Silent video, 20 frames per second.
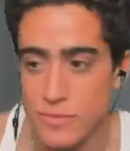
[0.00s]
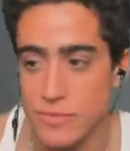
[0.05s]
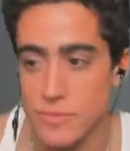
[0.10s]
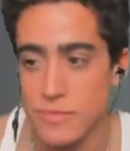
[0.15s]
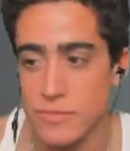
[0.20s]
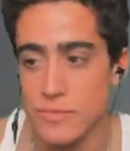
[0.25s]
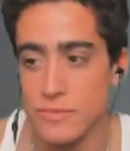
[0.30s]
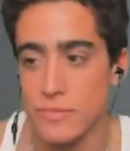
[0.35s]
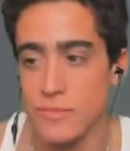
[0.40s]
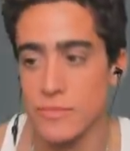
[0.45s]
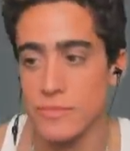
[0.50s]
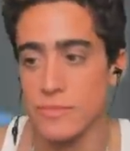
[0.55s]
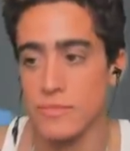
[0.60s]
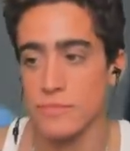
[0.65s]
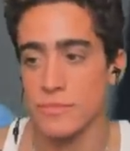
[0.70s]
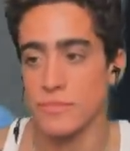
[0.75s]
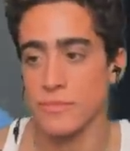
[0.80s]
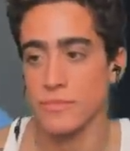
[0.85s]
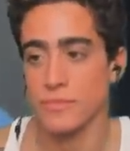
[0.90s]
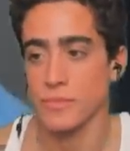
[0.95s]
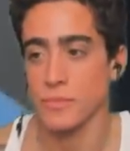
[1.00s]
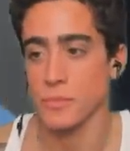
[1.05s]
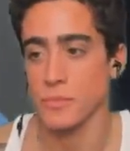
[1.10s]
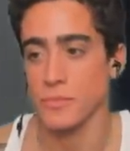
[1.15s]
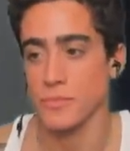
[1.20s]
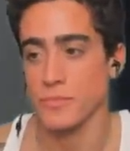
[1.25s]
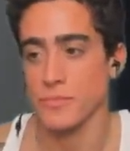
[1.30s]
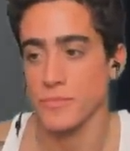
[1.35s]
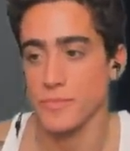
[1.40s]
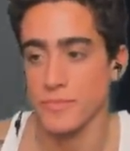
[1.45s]

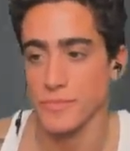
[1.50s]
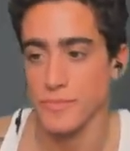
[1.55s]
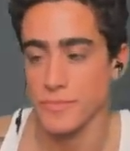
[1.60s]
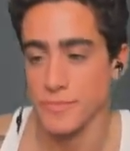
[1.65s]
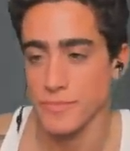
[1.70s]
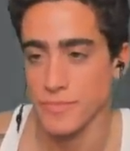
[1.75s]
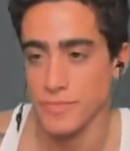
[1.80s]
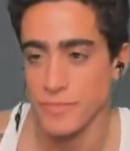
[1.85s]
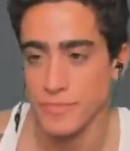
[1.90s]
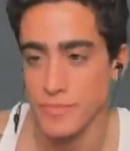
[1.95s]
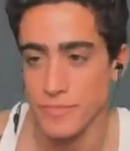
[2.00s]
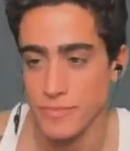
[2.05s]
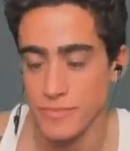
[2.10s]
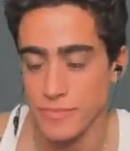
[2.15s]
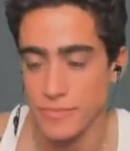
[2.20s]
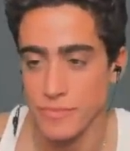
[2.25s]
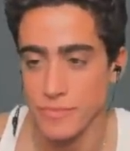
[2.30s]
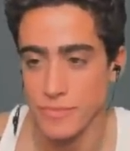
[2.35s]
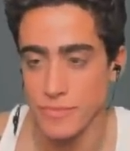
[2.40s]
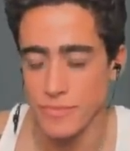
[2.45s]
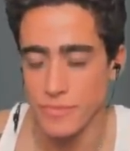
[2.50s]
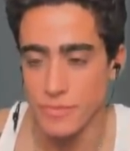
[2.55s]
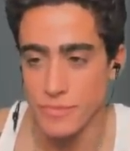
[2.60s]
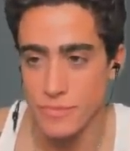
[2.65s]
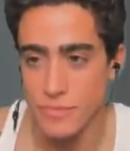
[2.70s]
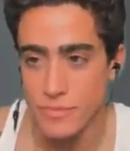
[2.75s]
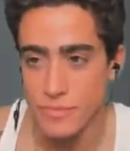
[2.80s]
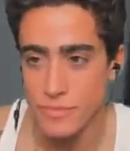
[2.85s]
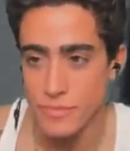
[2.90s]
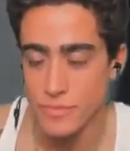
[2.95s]

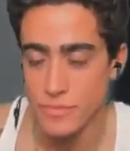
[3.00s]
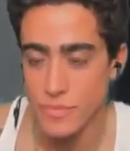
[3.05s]
No words are spoken by the person on screen.